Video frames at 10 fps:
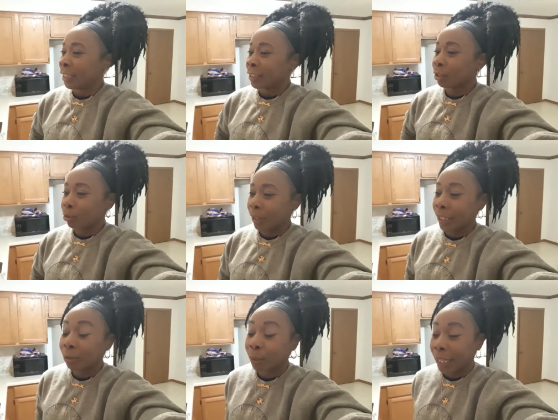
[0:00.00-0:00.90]
so
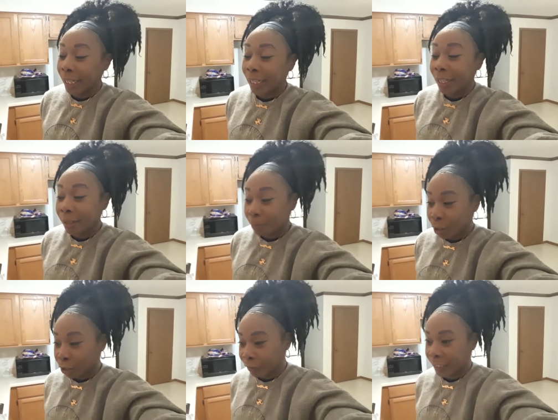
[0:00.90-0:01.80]
then when I am
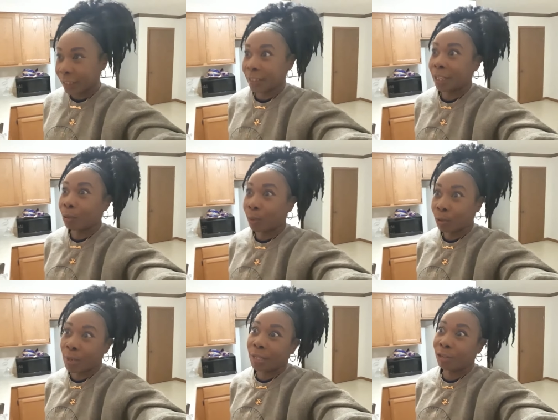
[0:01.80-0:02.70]
nervous, it's like, what
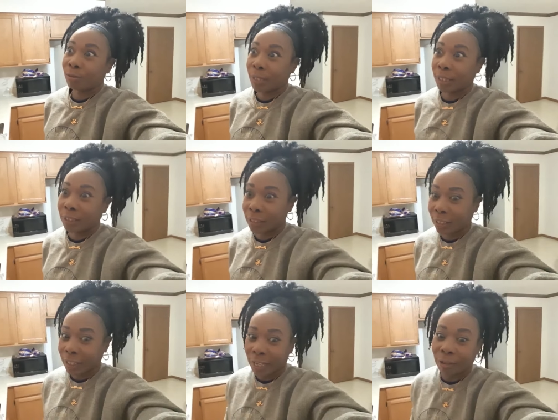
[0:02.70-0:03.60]
do I do with this?
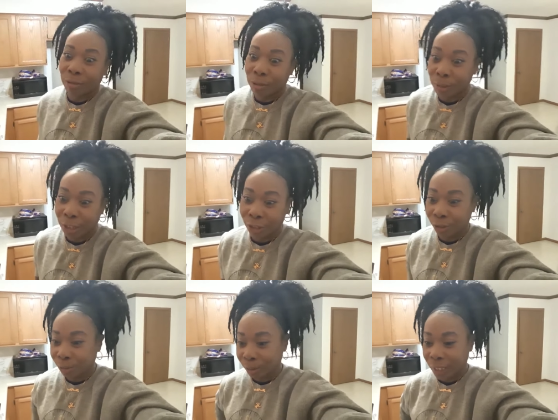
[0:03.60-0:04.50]
Like I don't know what to
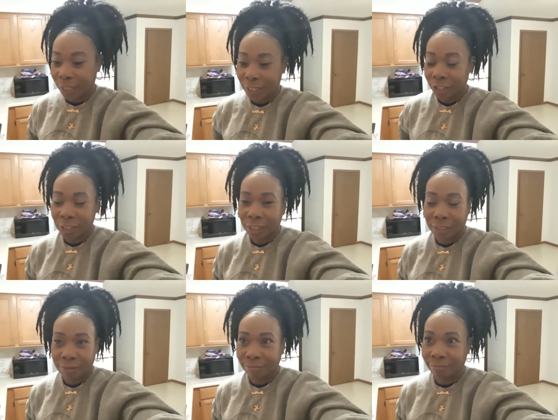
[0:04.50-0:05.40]
do, and I
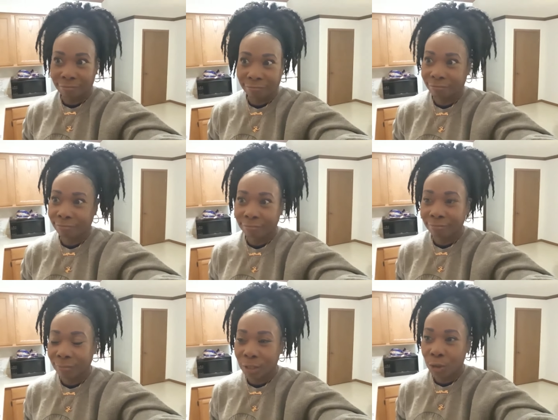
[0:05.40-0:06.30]
just
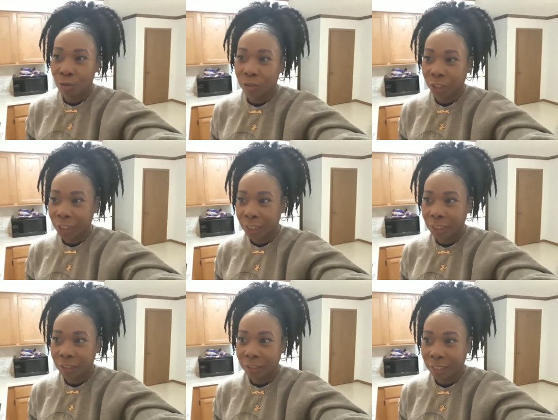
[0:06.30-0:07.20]

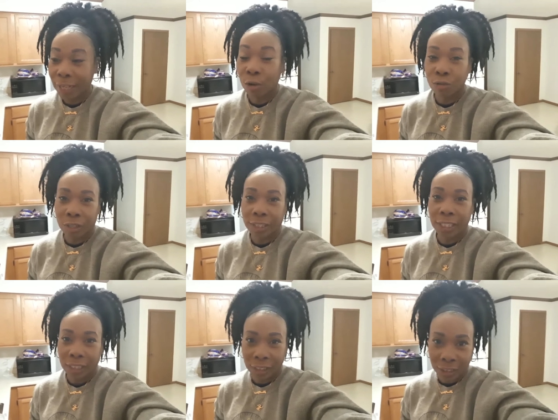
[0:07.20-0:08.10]
overly, I
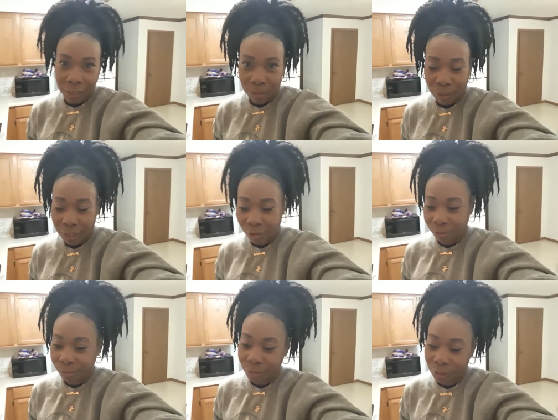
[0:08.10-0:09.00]
overthink. That's what I
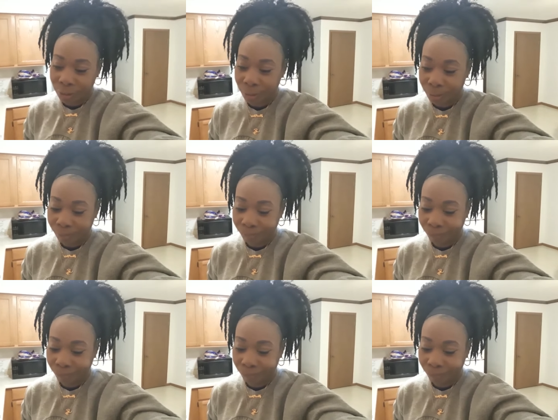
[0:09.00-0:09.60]
do. So